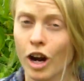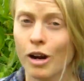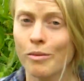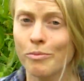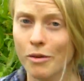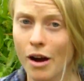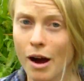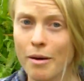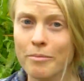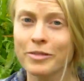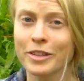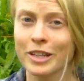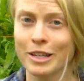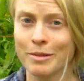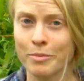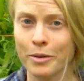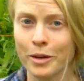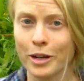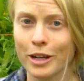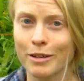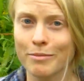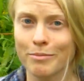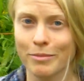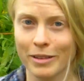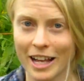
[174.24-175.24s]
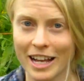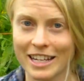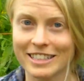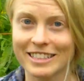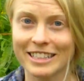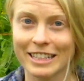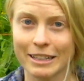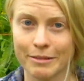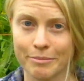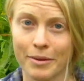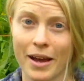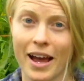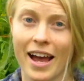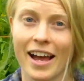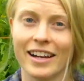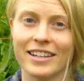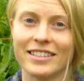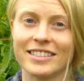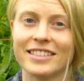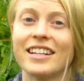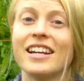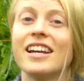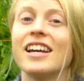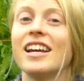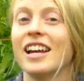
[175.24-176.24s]
are promptly put in plastic
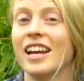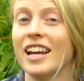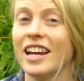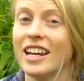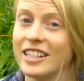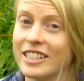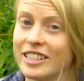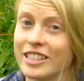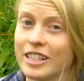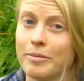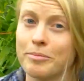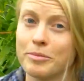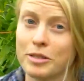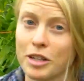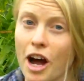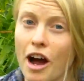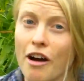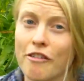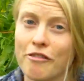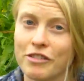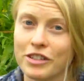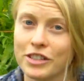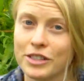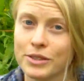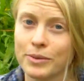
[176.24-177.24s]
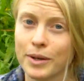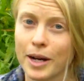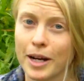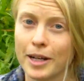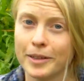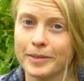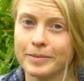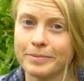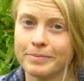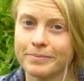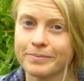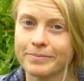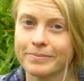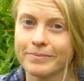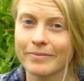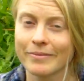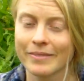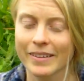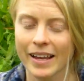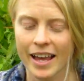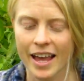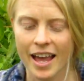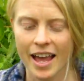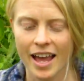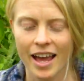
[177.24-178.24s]
bags and shipped off as well.
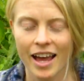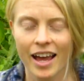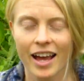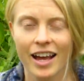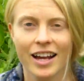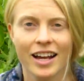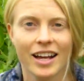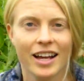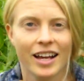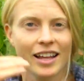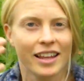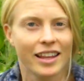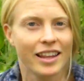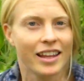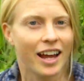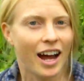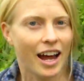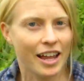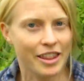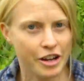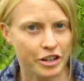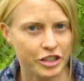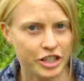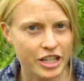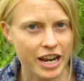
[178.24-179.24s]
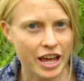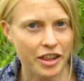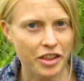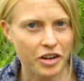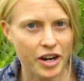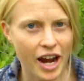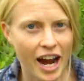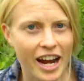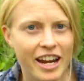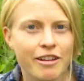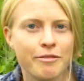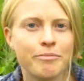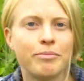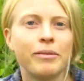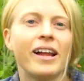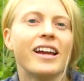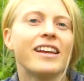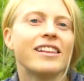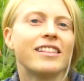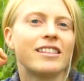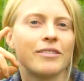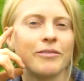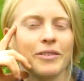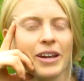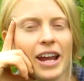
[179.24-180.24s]
There's another kind of
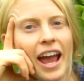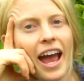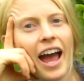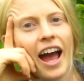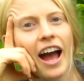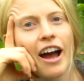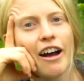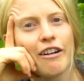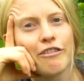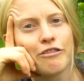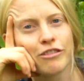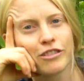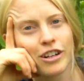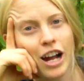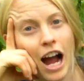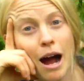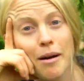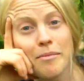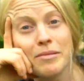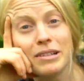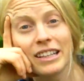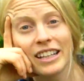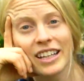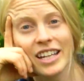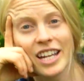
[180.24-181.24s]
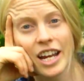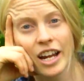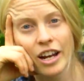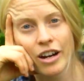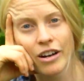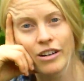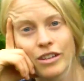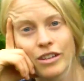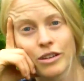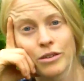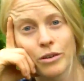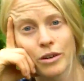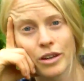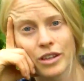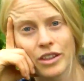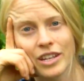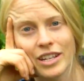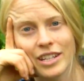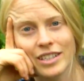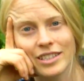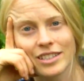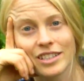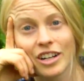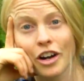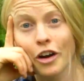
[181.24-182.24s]
blight that we have commonly in the
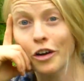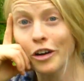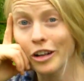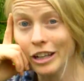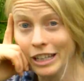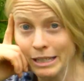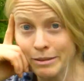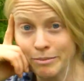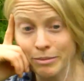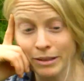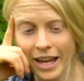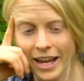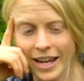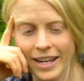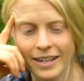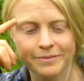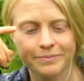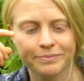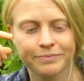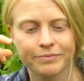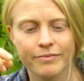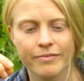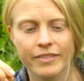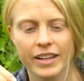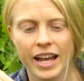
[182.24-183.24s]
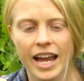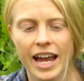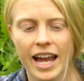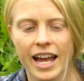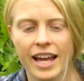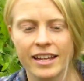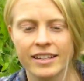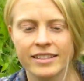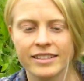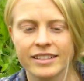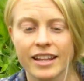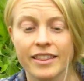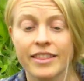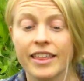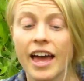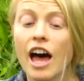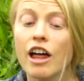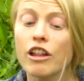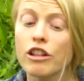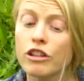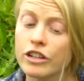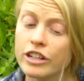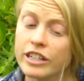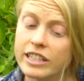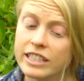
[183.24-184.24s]
Northeast, early blight. And
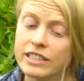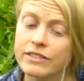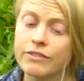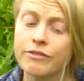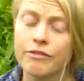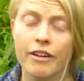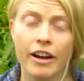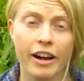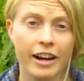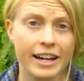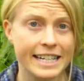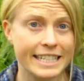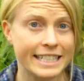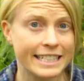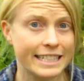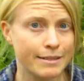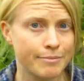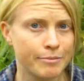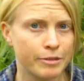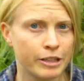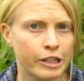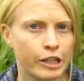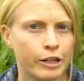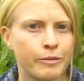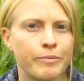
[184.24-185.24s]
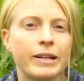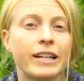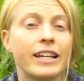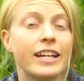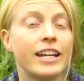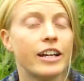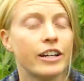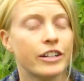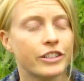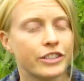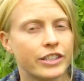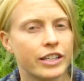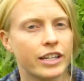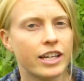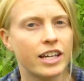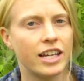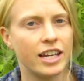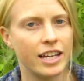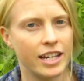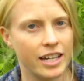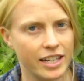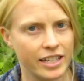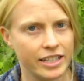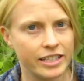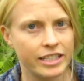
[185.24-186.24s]
that looks very similar, but here's the
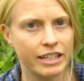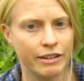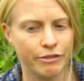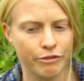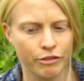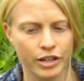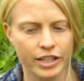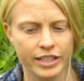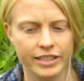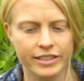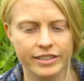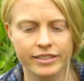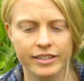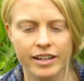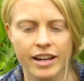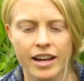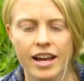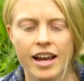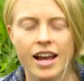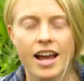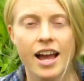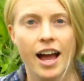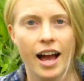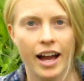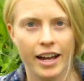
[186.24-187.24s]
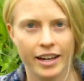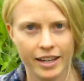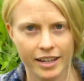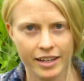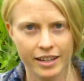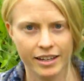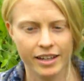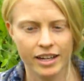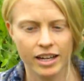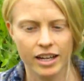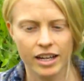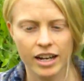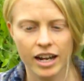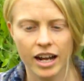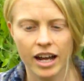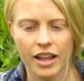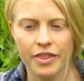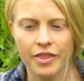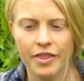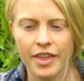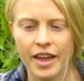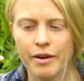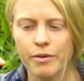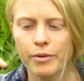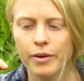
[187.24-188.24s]
key difference. A
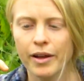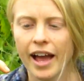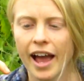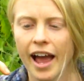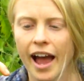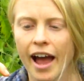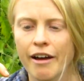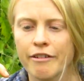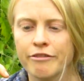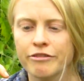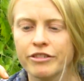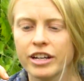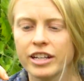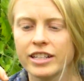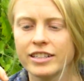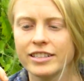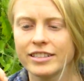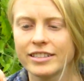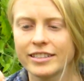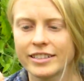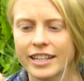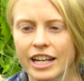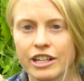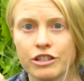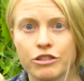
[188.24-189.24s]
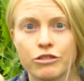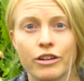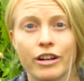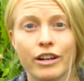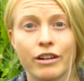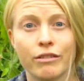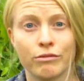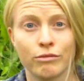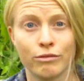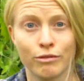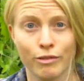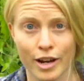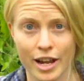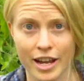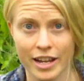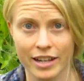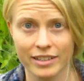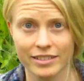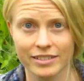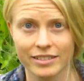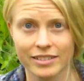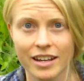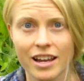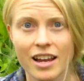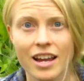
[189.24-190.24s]
they will have concentric
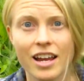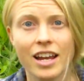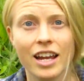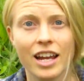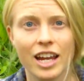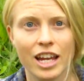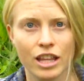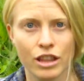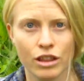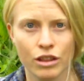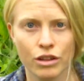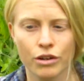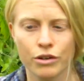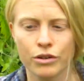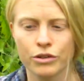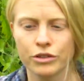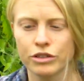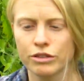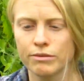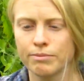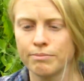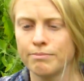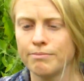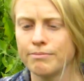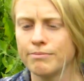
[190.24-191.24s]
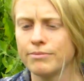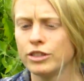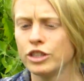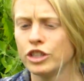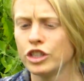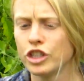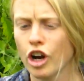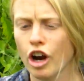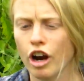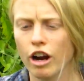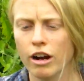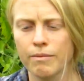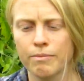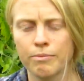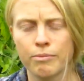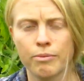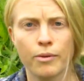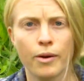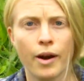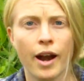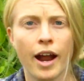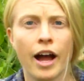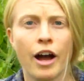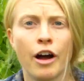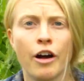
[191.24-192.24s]
rings in those dark
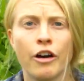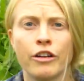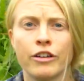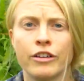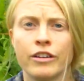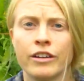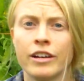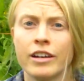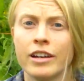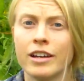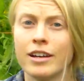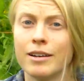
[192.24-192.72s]
brown,